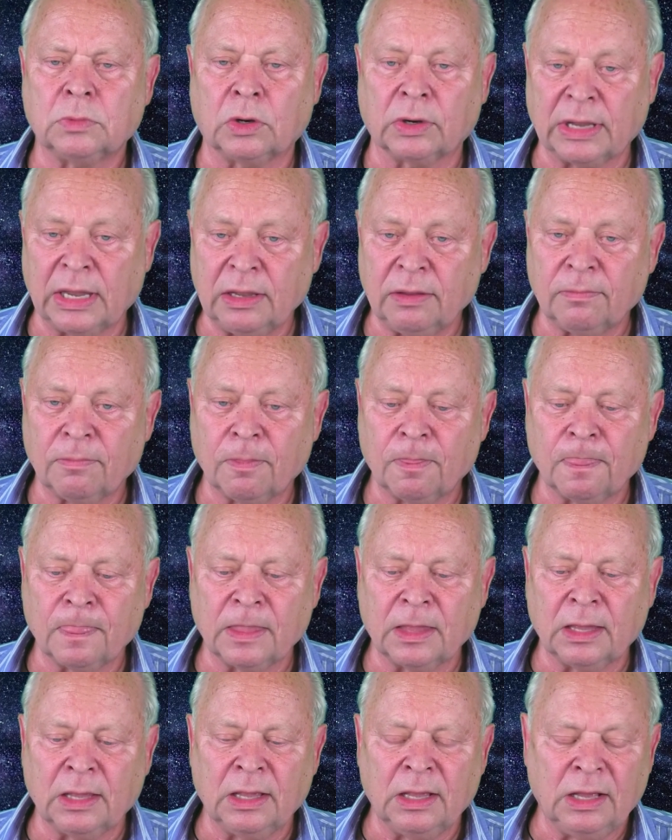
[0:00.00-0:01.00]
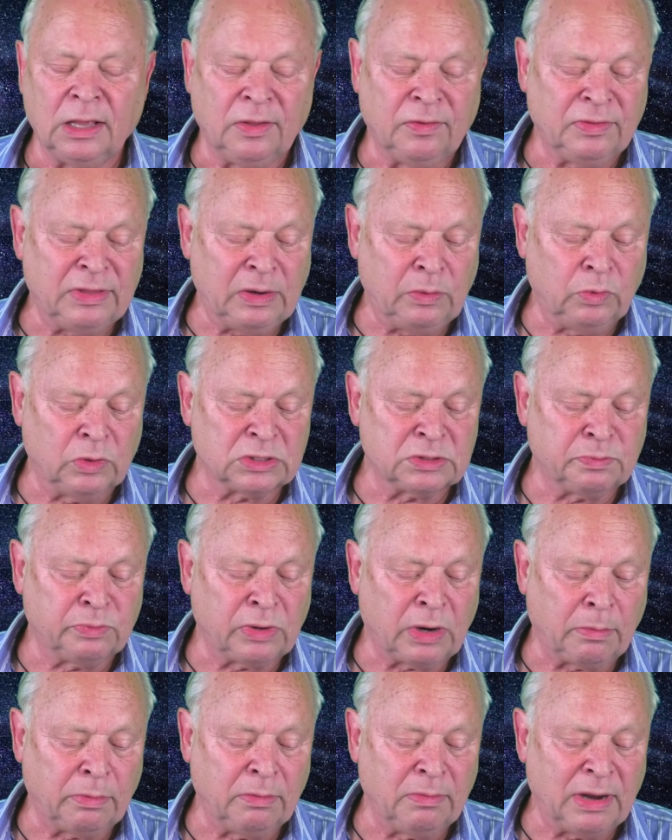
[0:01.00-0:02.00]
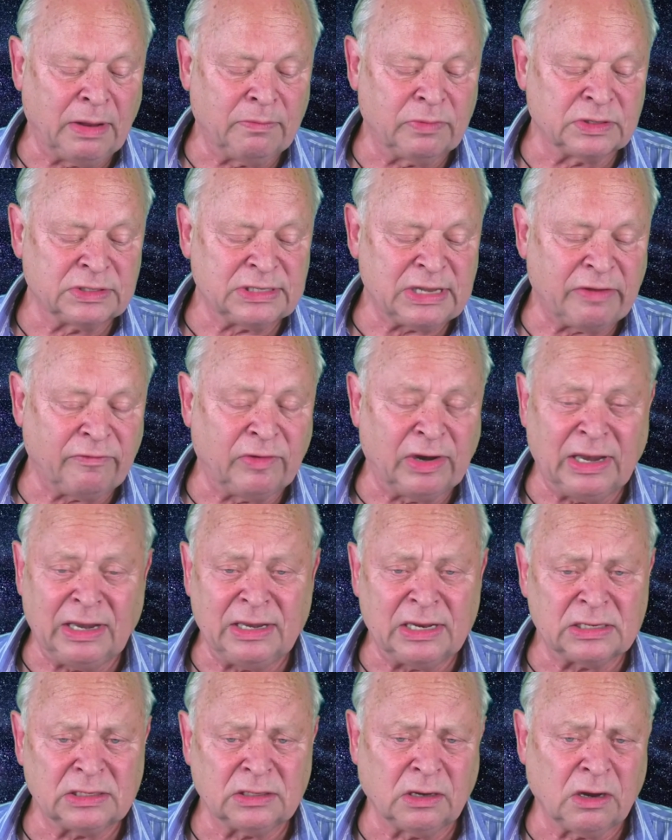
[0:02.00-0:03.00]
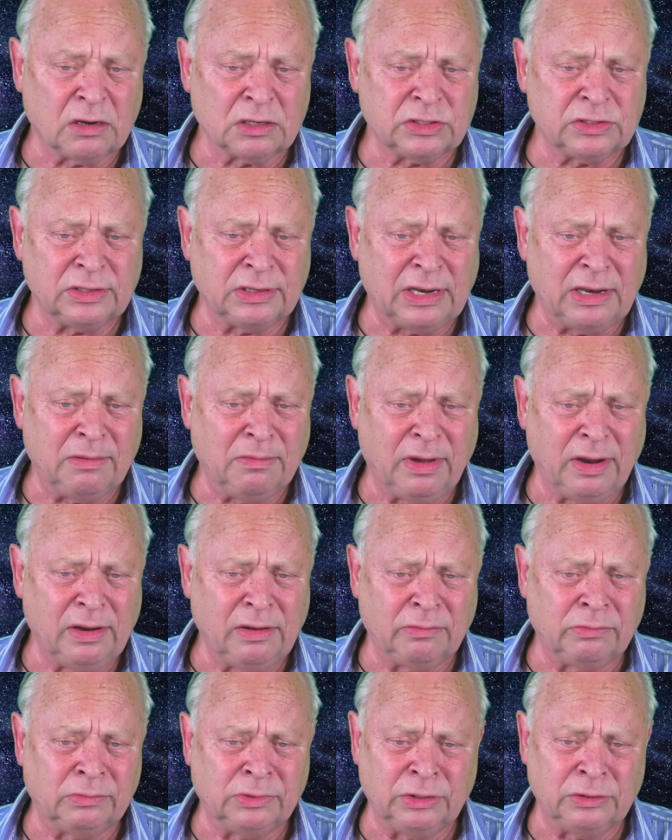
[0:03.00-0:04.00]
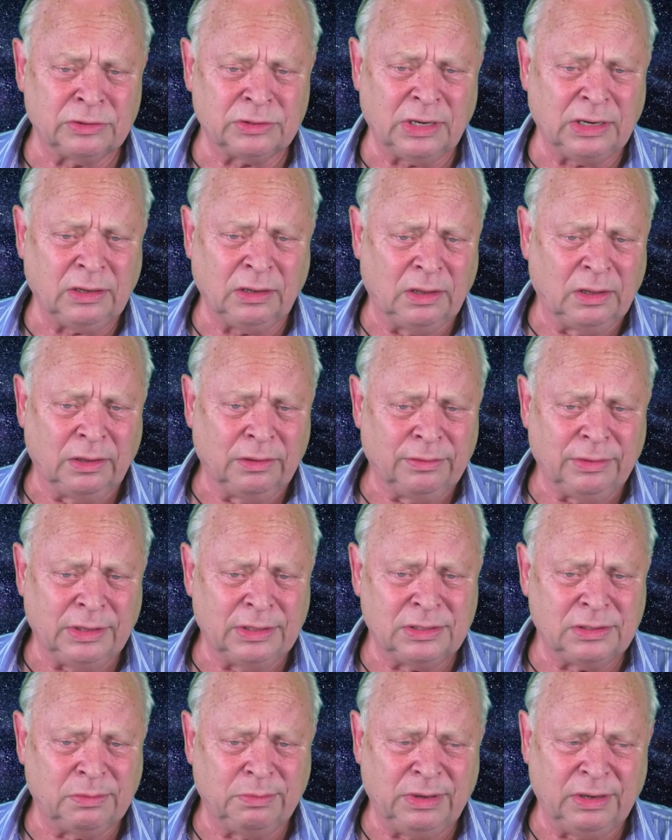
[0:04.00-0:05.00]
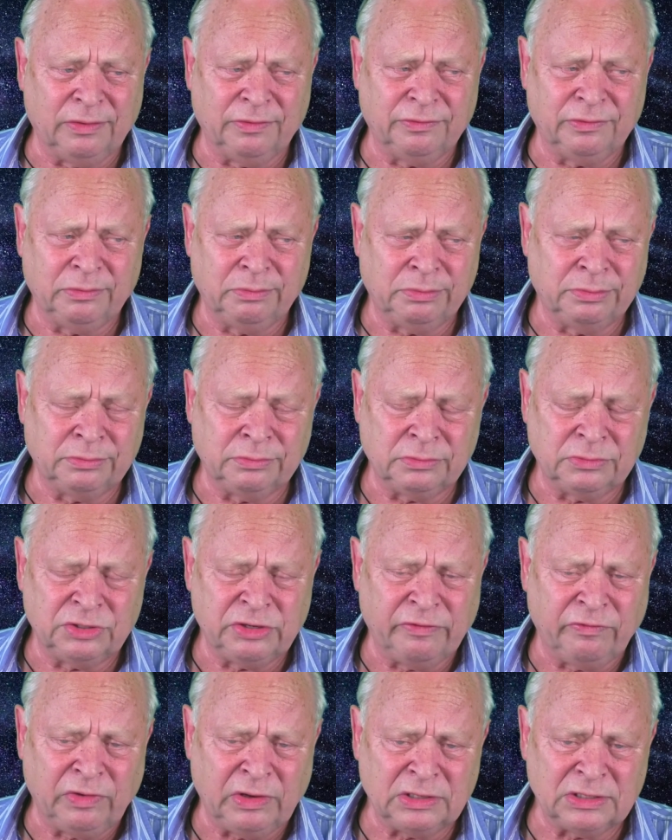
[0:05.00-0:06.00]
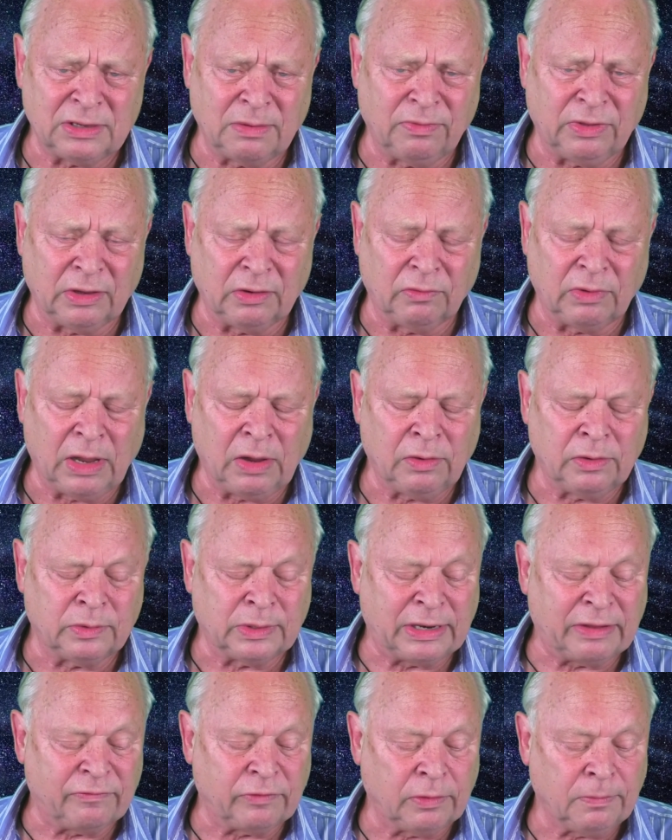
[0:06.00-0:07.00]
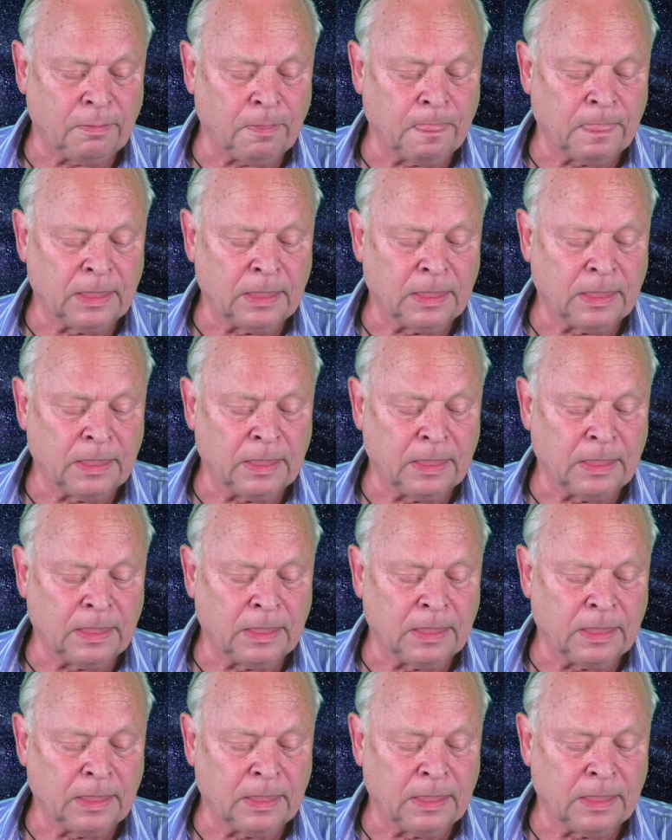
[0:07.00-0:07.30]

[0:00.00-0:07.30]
Okay? That was problem number 7. And it doesn't cost you any money usually. It's a bit of shifting something around, whatever.